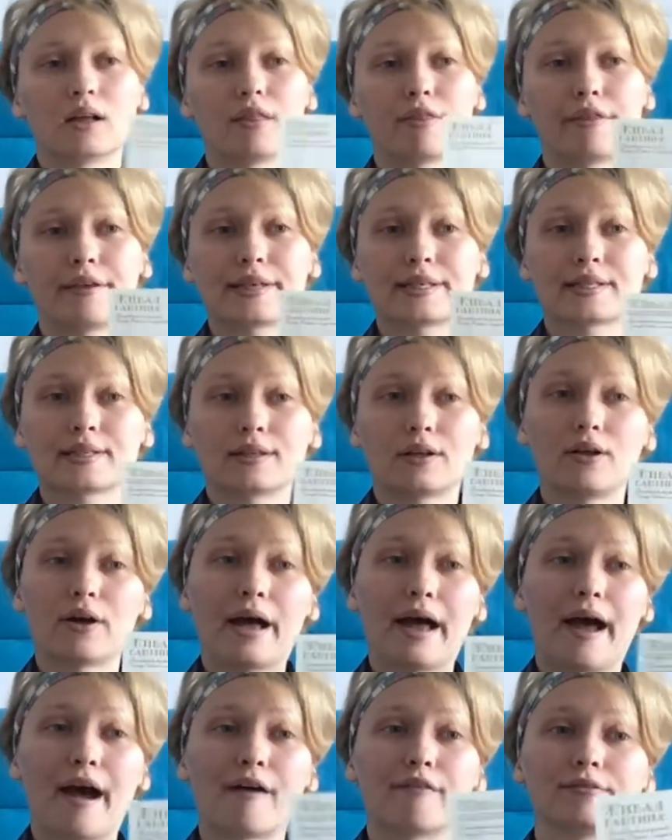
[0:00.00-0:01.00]
they still
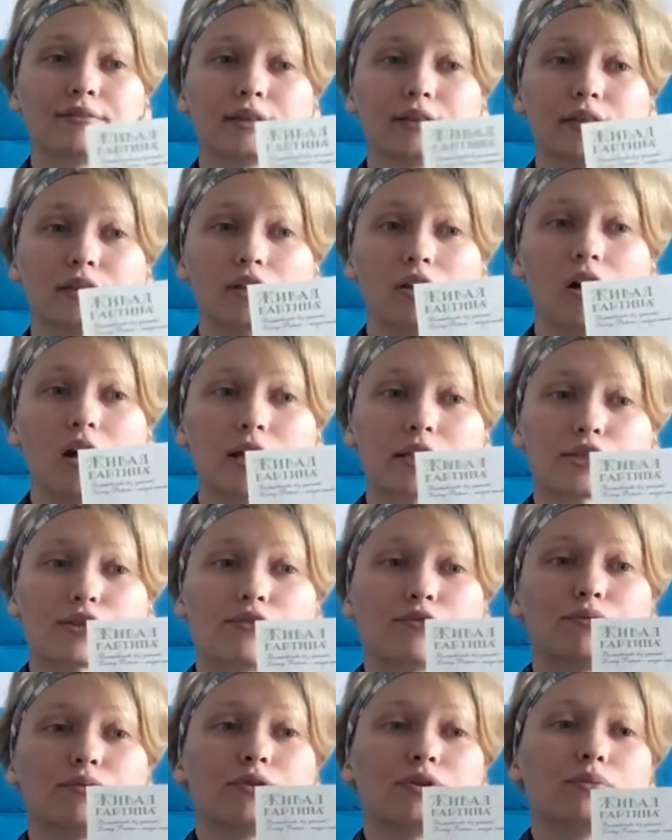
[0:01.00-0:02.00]
have lots of
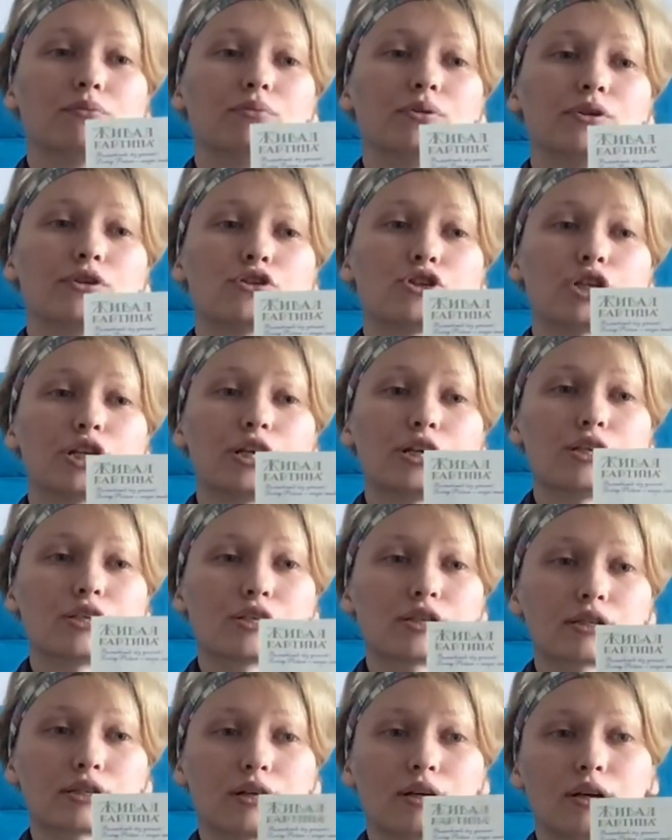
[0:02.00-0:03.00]

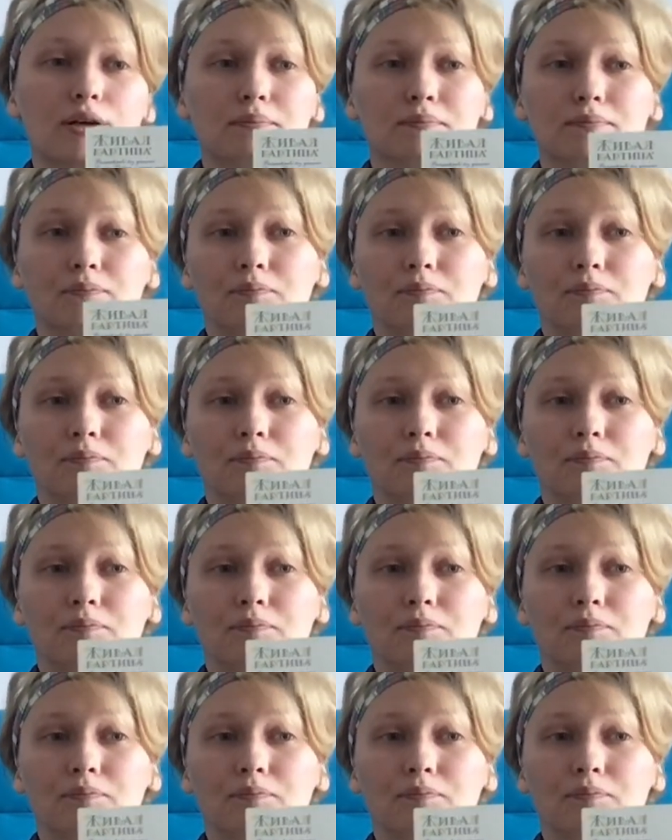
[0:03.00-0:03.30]
brooches uh,